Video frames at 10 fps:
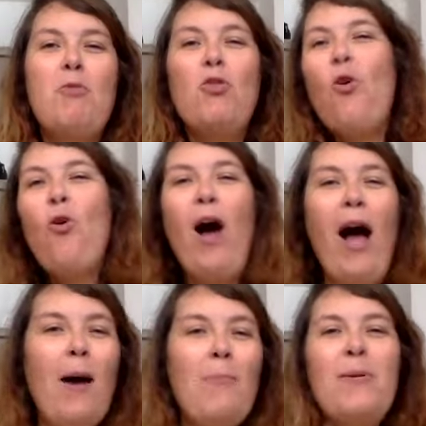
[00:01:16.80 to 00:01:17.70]
go
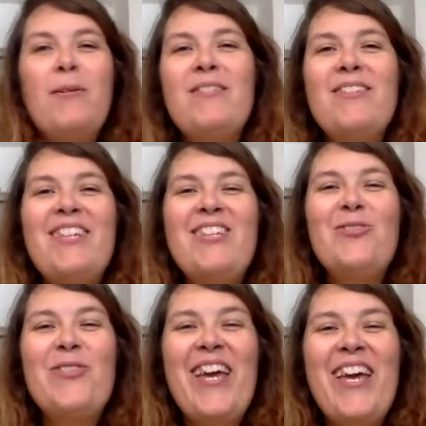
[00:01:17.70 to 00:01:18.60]
up
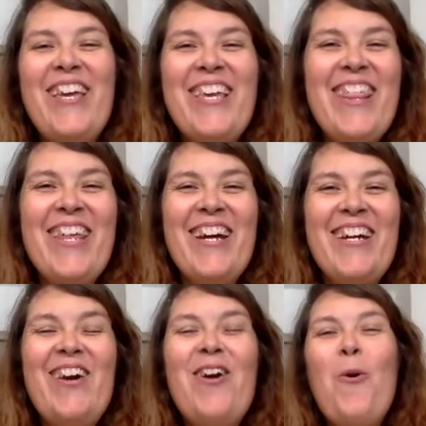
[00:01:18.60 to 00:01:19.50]
into the
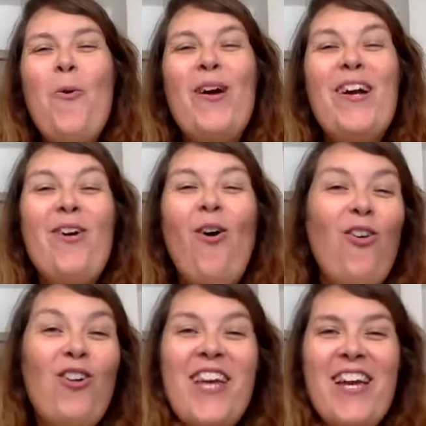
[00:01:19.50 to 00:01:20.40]
ether where
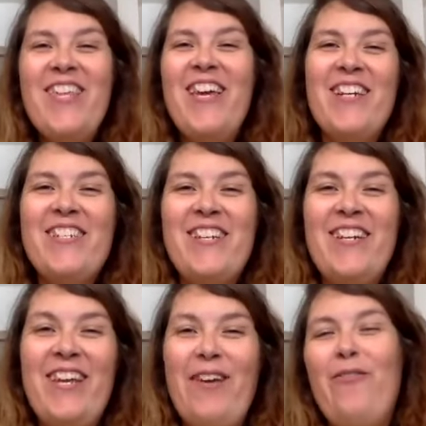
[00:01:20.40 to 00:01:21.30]
all the ideas
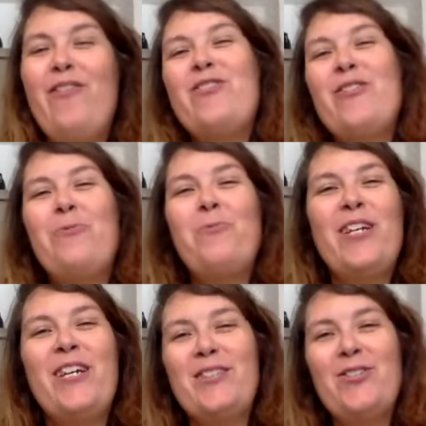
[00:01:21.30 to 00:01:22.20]
live so that we
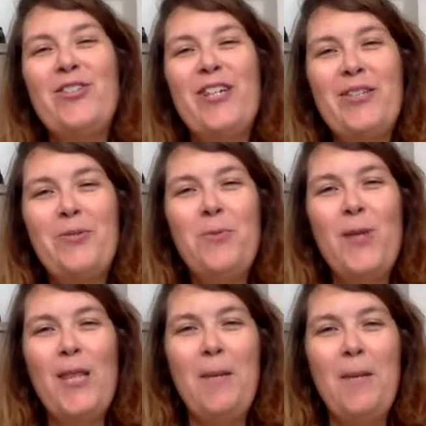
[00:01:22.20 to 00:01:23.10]
can connect
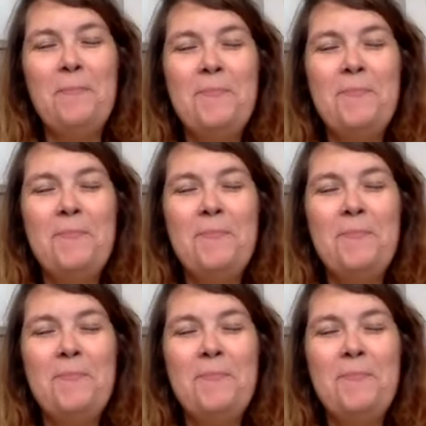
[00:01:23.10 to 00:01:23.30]
with them.